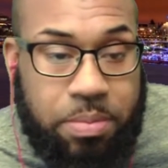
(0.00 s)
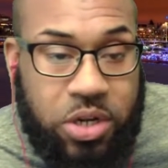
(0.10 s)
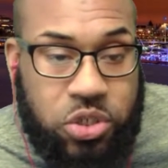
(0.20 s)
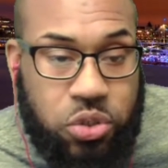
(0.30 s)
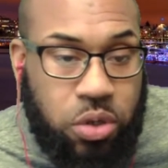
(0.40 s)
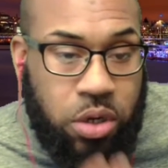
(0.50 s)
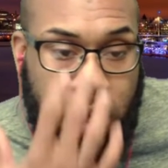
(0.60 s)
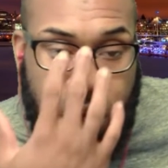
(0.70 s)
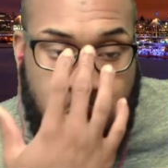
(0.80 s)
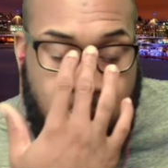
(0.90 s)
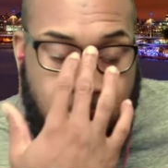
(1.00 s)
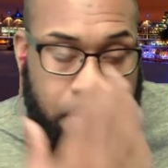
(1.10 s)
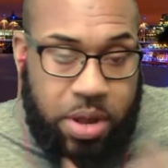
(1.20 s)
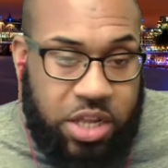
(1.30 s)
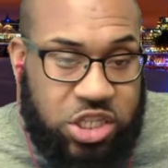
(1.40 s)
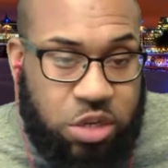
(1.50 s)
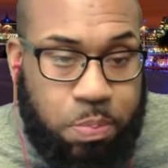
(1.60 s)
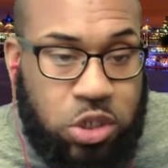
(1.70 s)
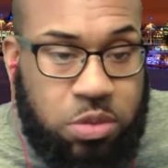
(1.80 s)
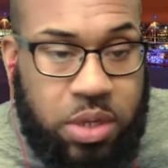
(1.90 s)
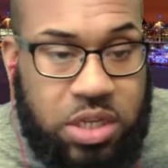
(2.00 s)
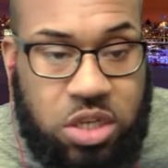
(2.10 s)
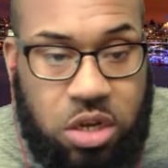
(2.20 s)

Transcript: I'm not sure, but it's supposed to be. It's